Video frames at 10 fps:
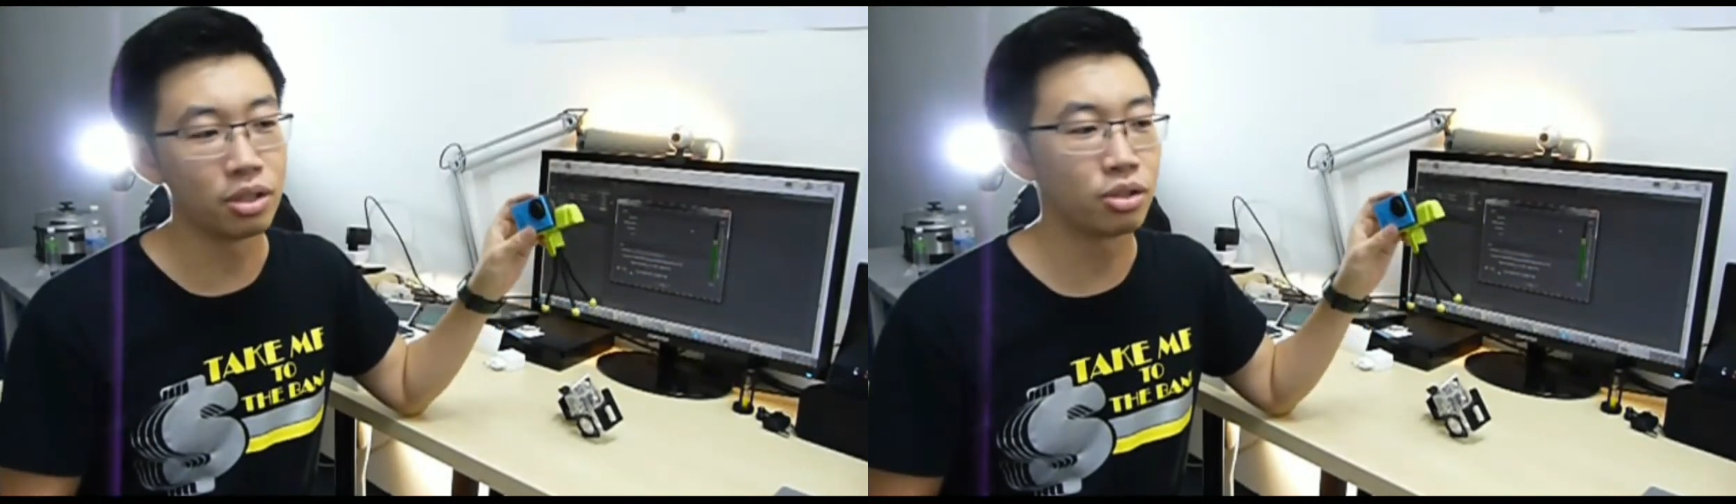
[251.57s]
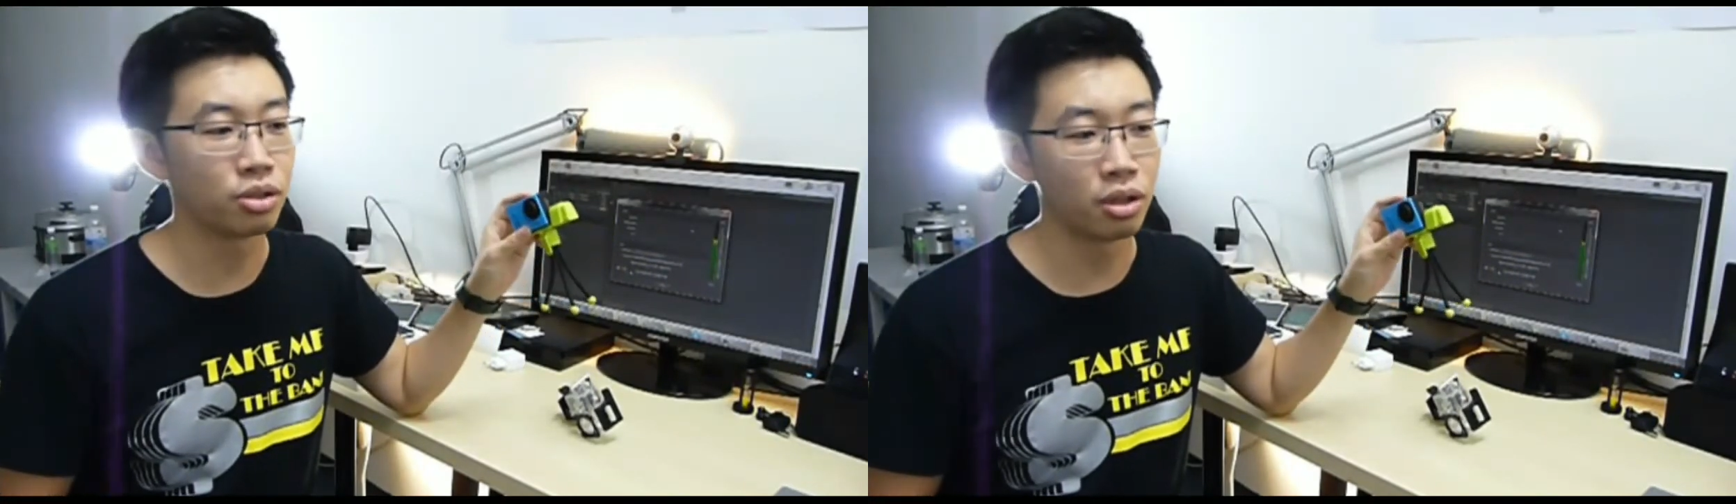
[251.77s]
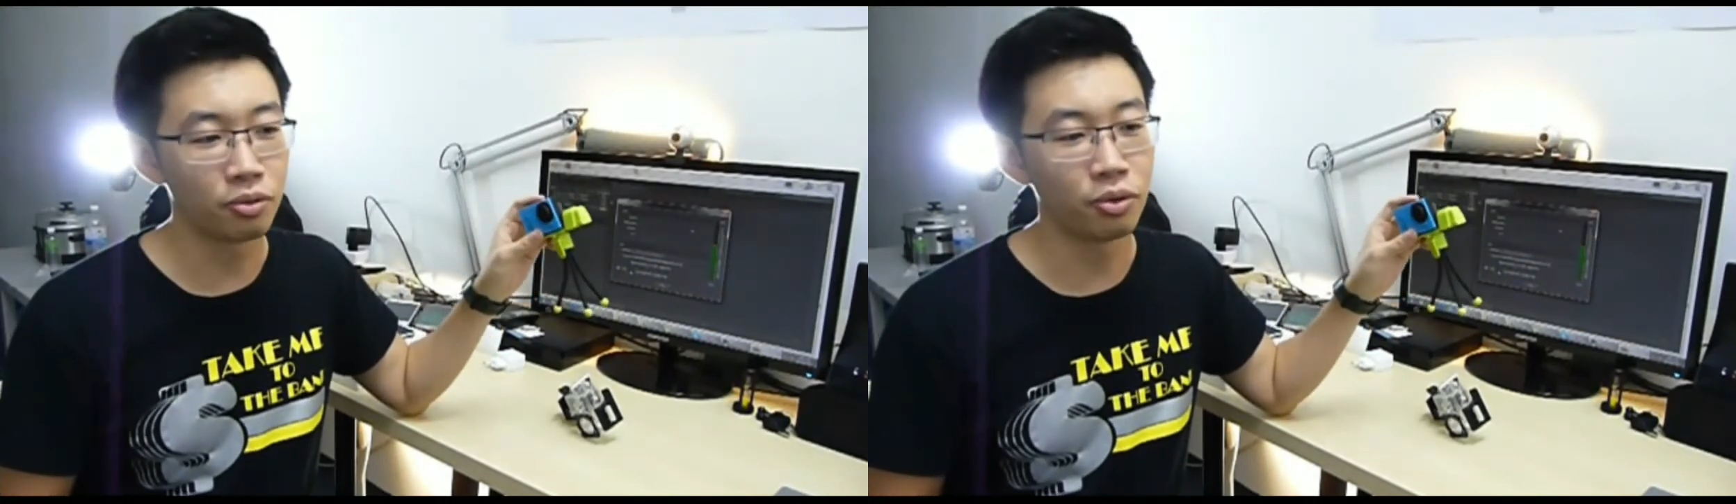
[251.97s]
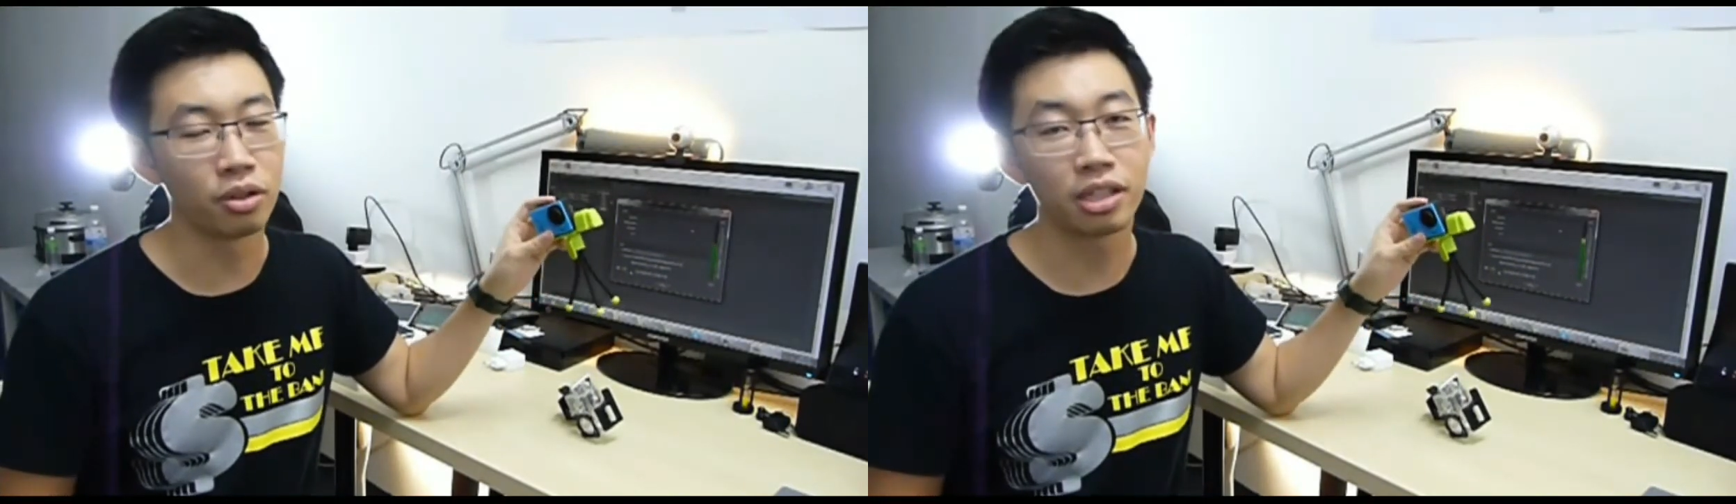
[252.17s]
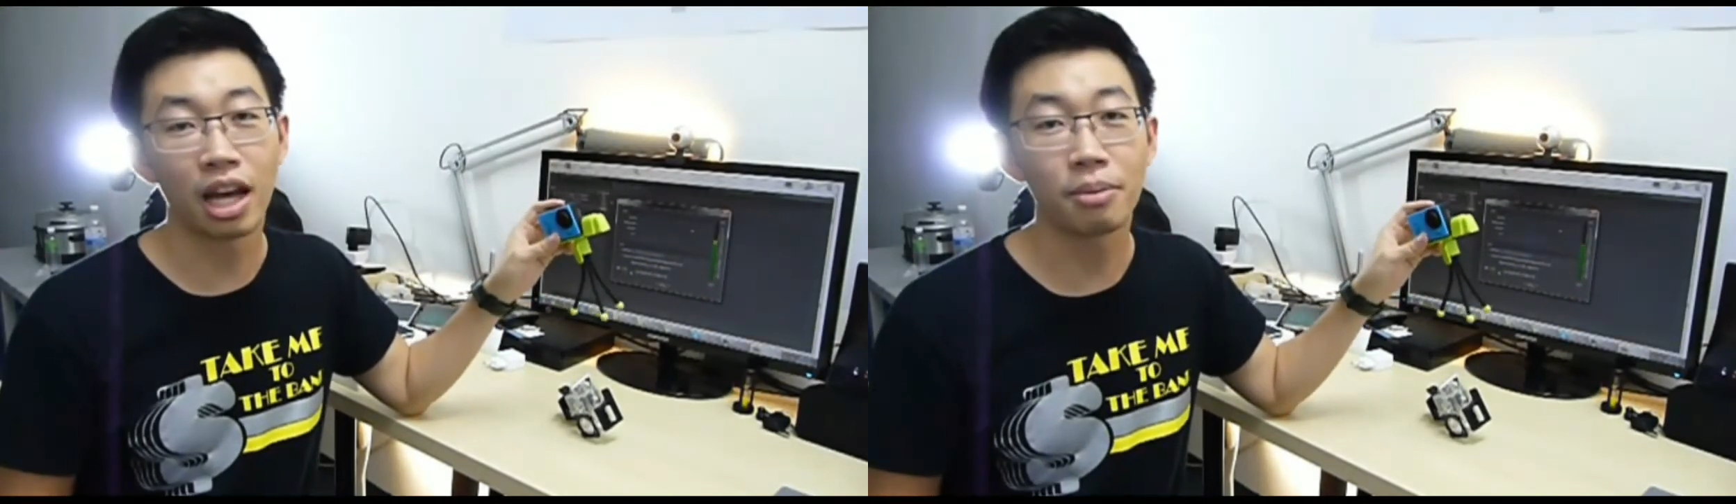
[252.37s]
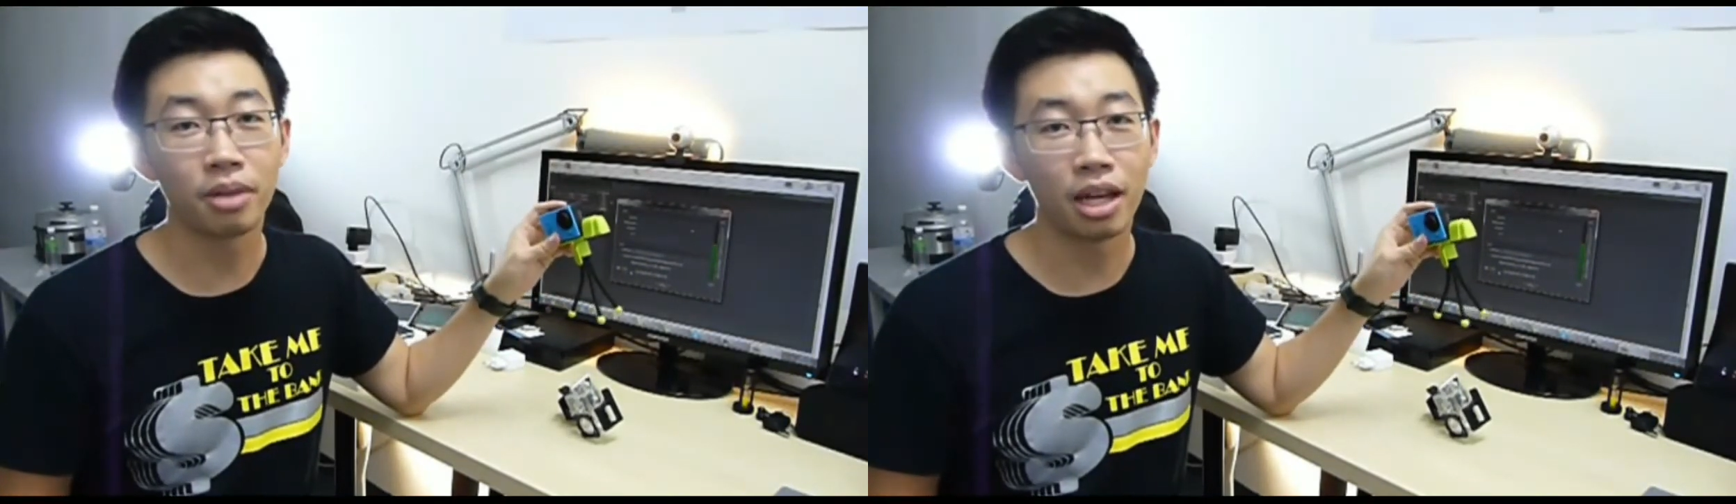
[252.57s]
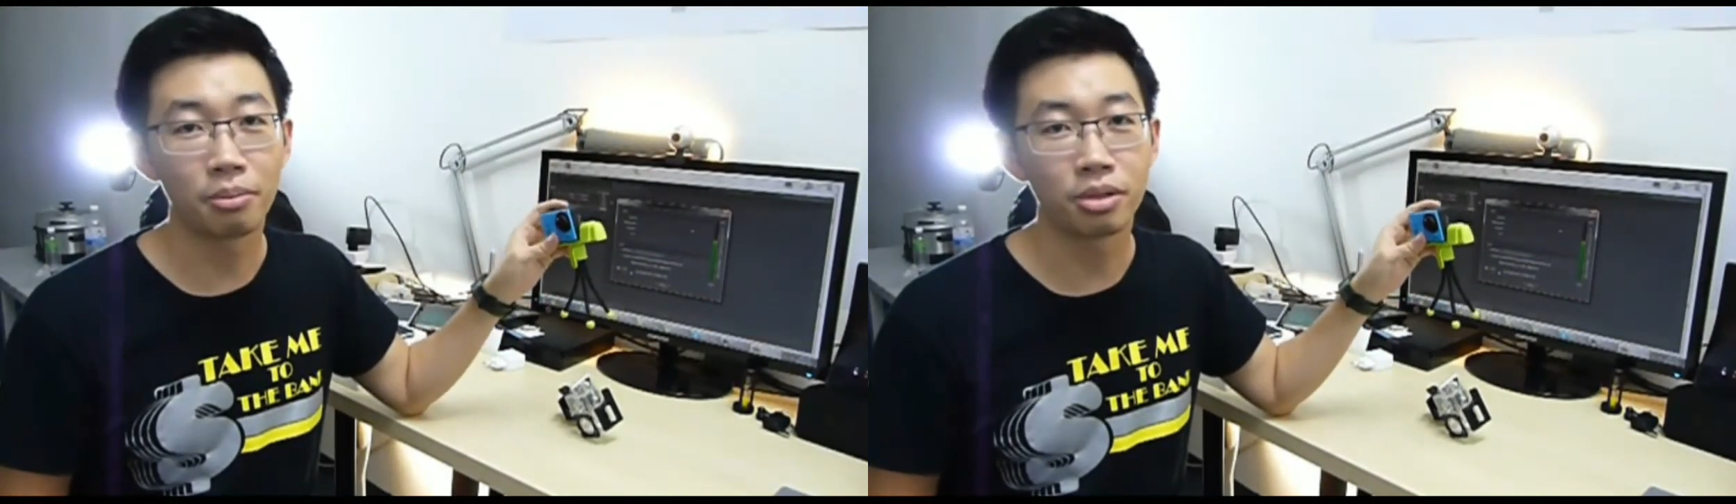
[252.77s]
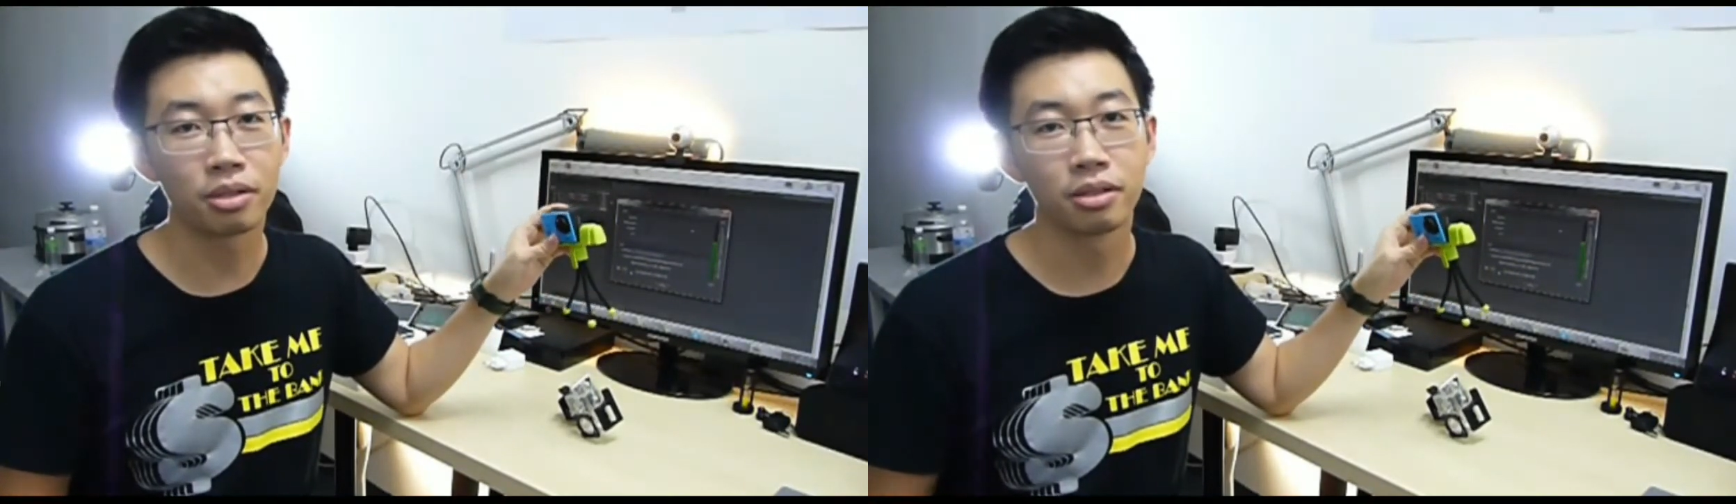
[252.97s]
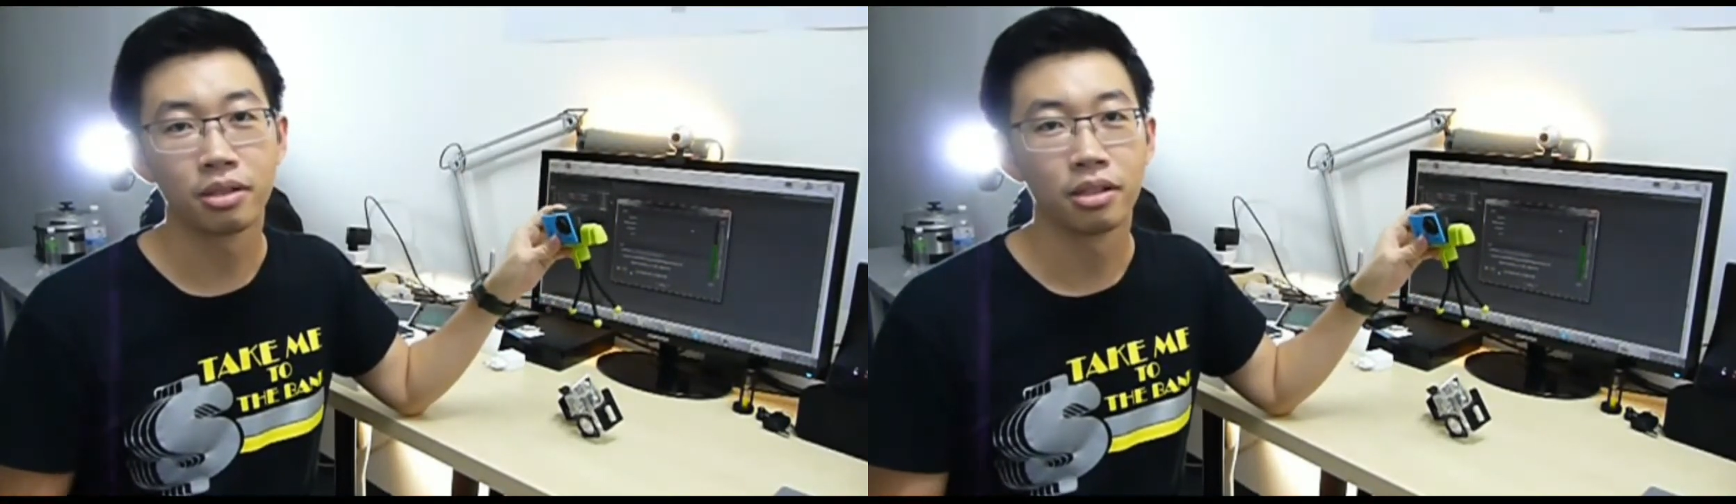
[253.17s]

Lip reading: the shot for time lapse.